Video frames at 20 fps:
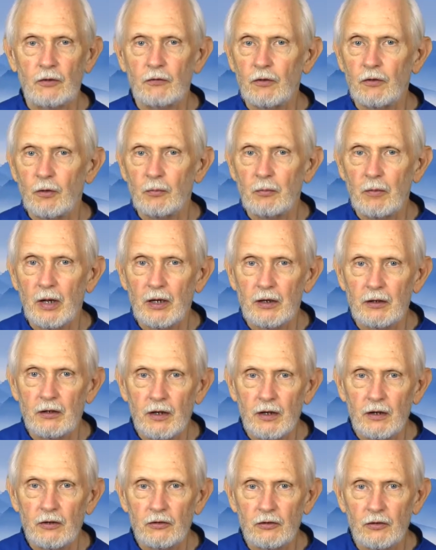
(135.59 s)
of your
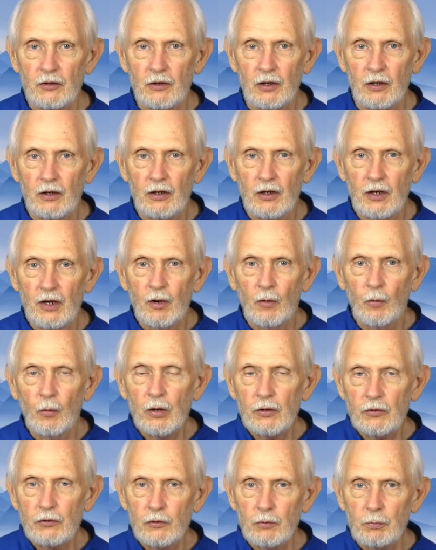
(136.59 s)
meditation.
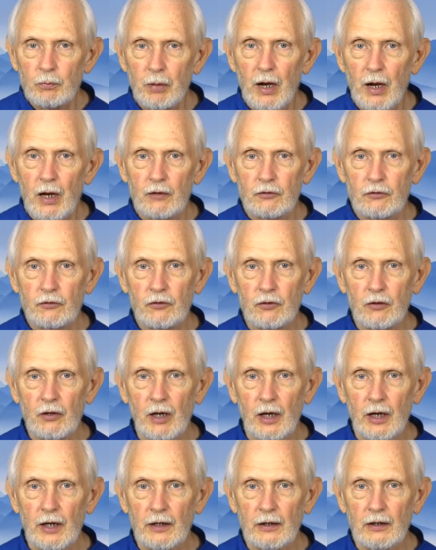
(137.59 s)
What's your posture
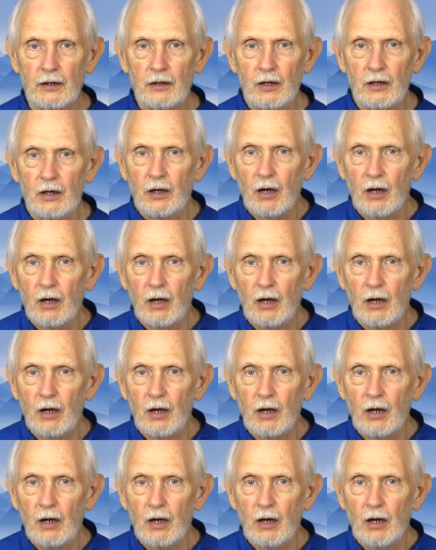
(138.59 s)
like?